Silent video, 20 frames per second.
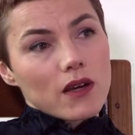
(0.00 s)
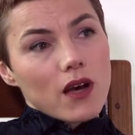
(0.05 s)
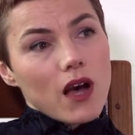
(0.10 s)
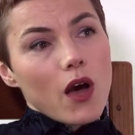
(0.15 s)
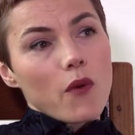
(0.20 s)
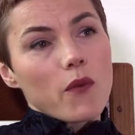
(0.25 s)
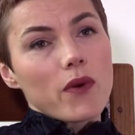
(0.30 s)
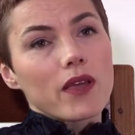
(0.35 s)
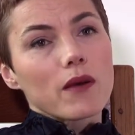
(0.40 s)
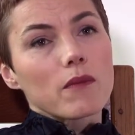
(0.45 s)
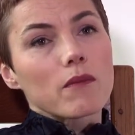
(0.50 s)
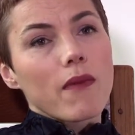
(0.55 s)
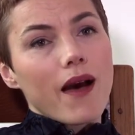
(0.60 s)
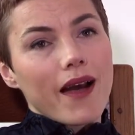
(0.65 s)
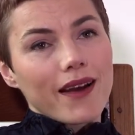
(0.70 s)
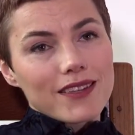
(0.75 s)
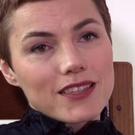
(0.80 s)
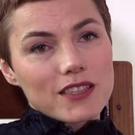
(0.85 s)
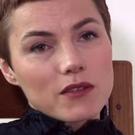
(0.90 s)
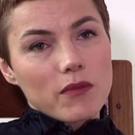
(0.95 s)
how we can
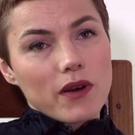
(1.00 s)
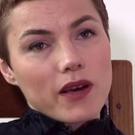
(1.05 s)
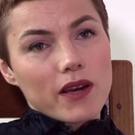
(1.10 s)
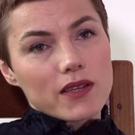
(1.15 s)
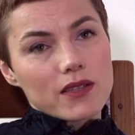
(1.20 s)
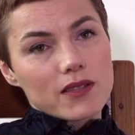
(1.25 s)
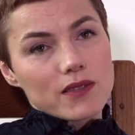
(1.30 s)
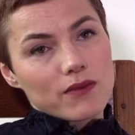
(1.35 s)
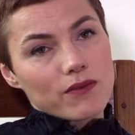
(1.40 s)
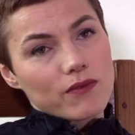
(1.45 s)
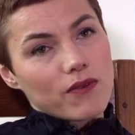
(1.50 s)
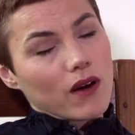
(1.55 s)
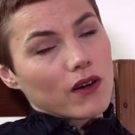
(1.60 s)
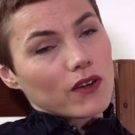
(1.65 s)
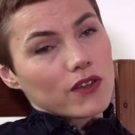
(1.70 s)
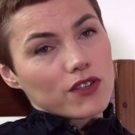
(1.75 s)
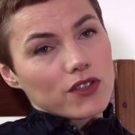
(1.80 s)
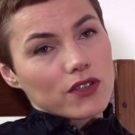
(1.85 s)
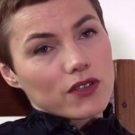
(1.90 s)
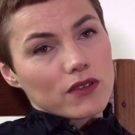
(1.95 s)
maximise
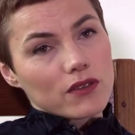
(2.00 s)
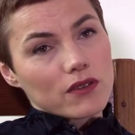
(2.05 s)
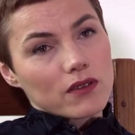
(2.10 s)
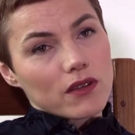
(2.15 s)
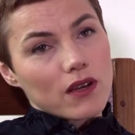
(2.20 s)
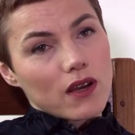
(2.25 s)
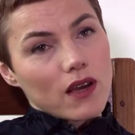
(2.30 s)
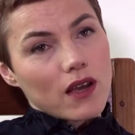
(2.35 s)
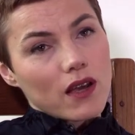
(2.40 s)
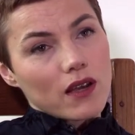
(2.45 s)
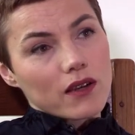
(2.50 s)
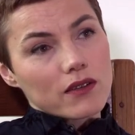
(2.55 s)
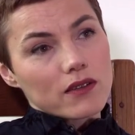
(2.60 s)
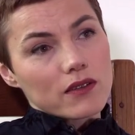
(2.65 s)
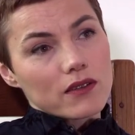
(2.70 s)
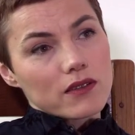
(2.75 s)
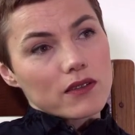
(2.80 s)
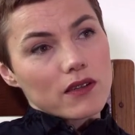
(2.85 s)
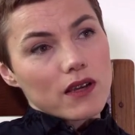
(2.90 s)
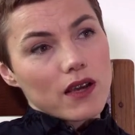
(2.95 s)
function
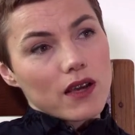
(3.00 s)
and